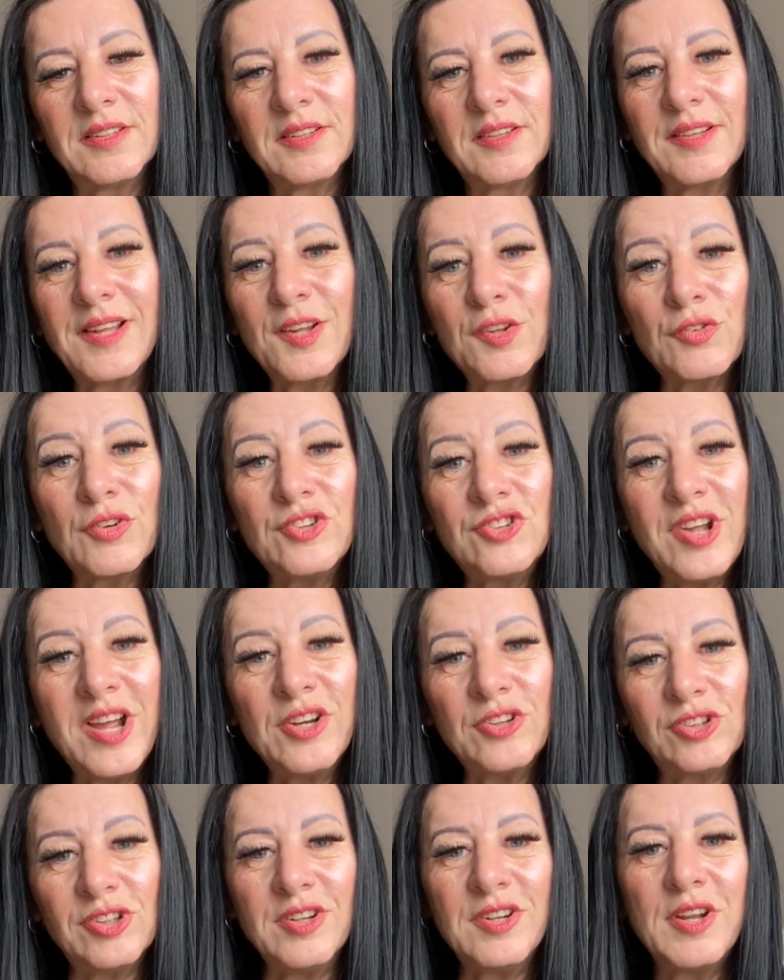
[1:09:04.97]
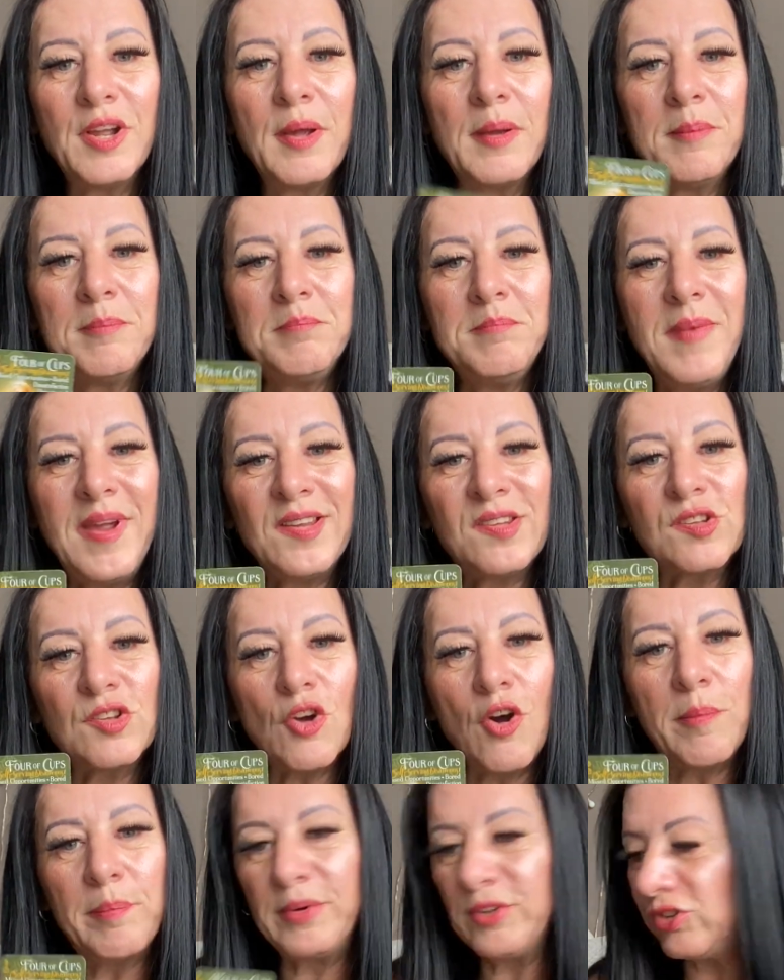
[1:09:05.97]
That's rejection. Missed
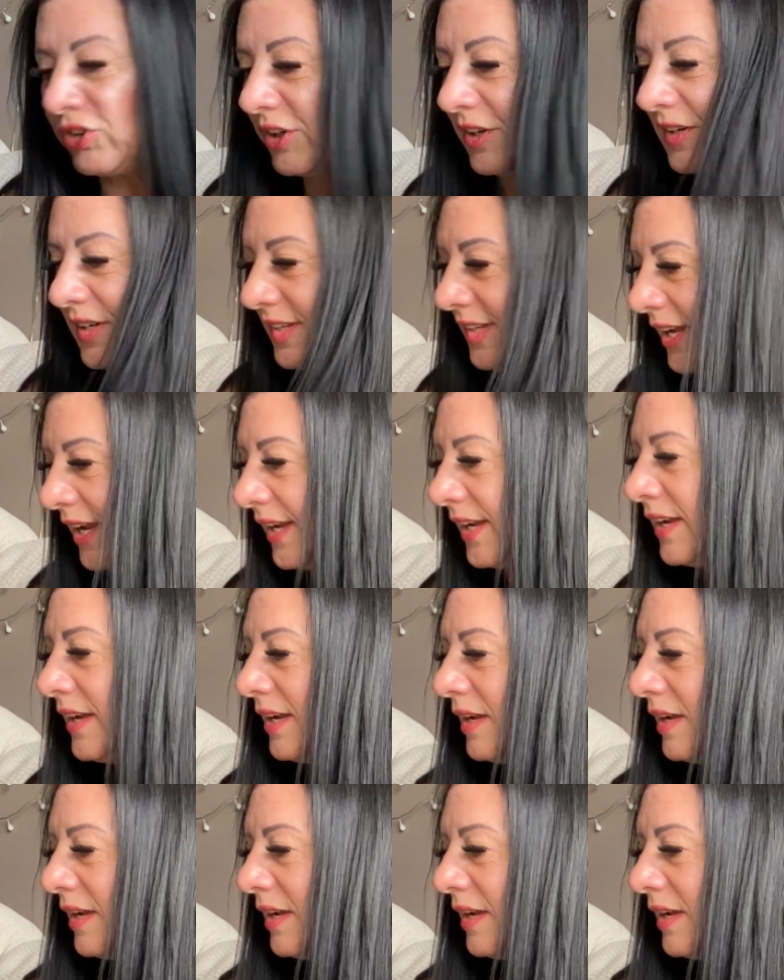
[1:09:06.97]
opportunity.